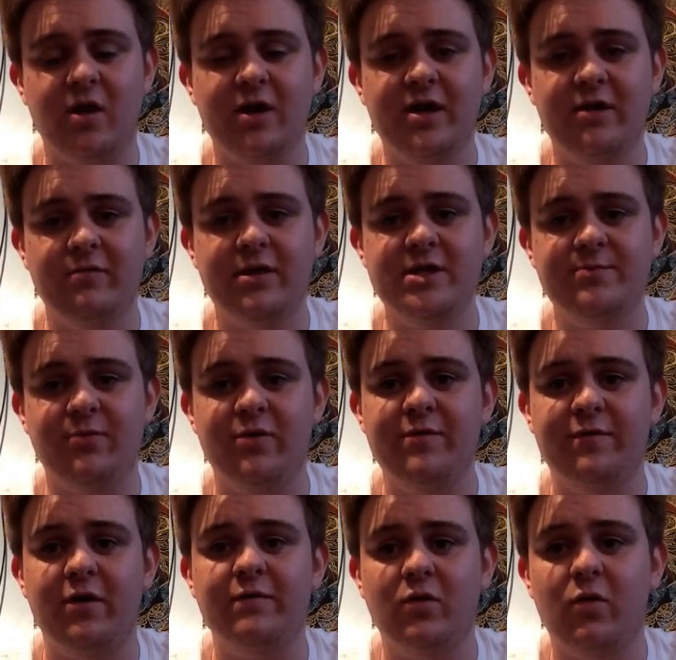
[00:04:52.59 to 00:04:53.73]
I can run this
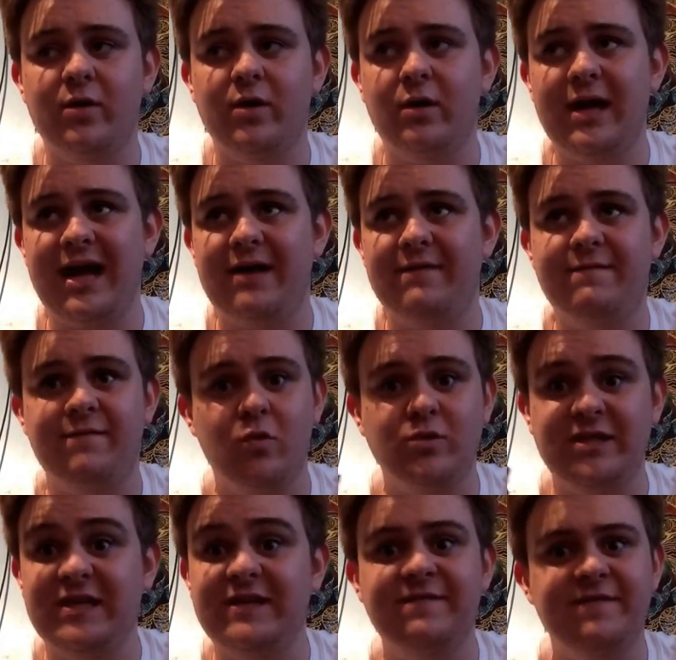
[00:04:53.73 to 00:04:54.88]
0.5 coil at
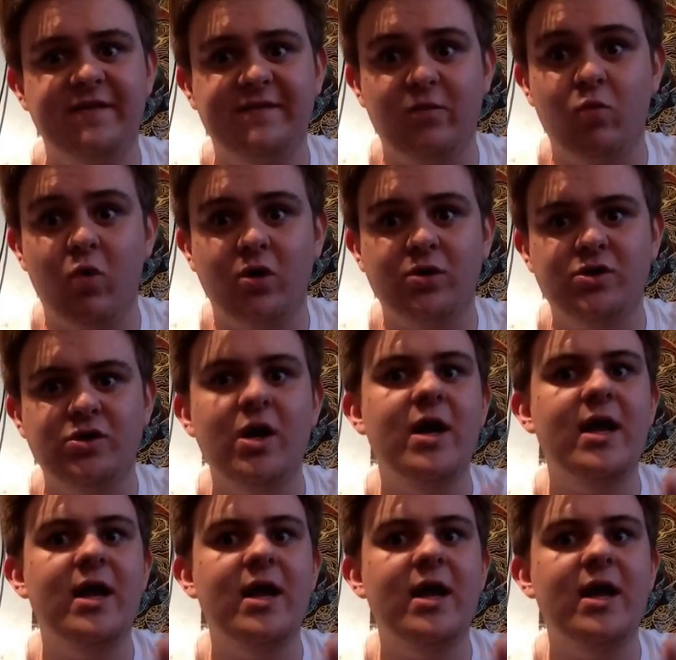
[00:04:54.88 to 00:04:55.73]
40, 50 watts